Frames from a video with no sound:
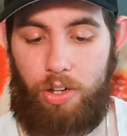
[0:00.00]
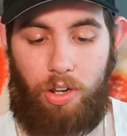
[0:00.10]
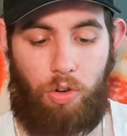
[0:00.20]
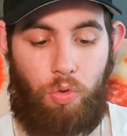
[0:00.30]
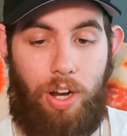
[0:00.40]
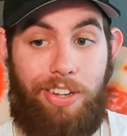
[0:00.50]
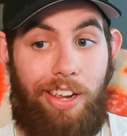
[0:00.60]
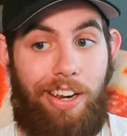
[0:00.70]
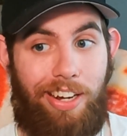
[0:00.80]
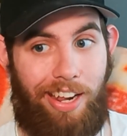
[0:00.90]
A great
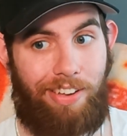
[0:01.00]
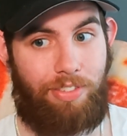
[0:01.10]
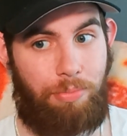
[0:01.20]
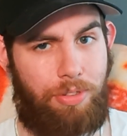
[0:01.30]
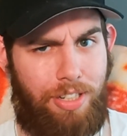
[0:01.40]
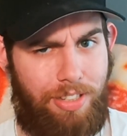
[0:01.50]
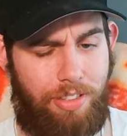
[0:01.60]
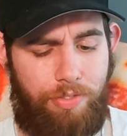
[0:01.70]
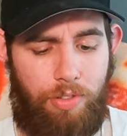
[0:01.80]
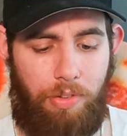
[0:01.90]
day to have some
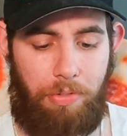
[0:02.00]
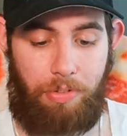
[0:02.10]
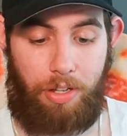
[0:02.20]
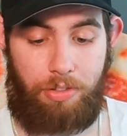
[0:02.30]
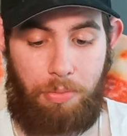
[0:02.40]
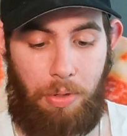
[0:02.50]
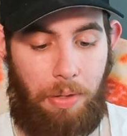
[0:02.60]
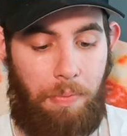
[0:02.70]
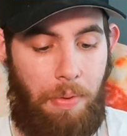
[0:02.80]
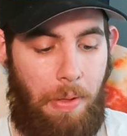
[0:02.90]
cheese, if you ask me.
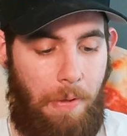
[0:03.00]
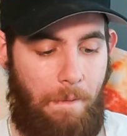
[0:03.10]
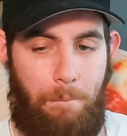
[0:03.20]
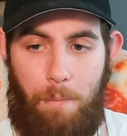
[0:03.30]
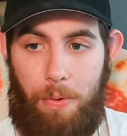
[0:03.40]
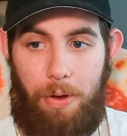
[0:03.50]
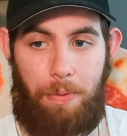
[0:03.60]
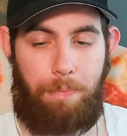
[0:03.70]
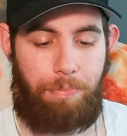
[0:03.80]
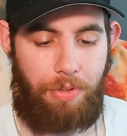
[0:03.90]

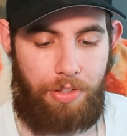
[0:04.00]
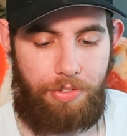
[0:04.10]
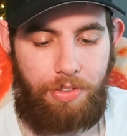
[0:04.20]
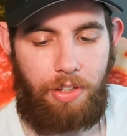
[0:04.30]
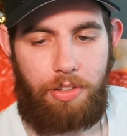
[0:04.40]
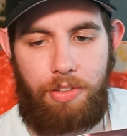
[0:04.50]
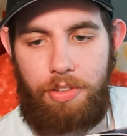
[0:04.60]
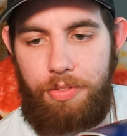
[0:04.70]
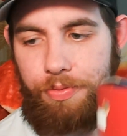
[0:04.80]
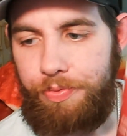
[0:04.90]
Alright, day 6.